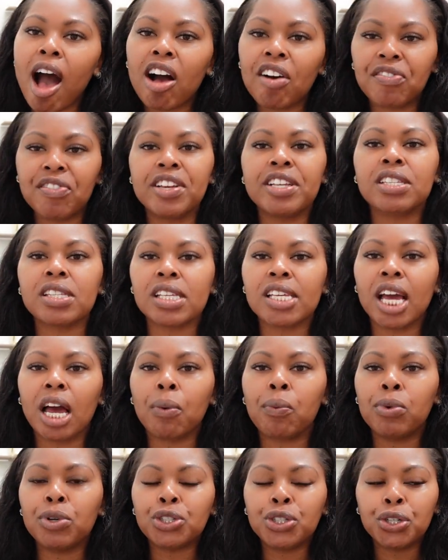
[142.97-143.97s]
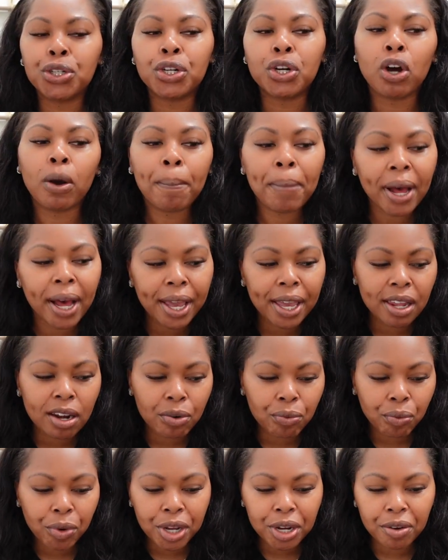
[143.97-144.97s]
Obviously, I want you to go buy it
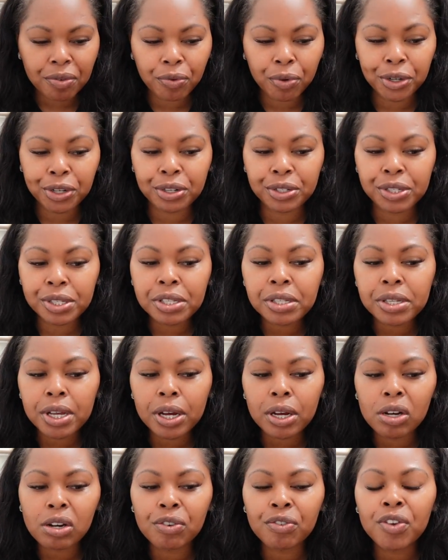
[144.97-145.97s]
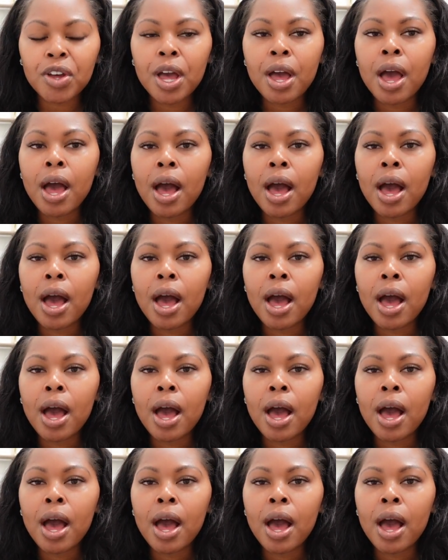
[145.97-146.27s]
and read it for yourself.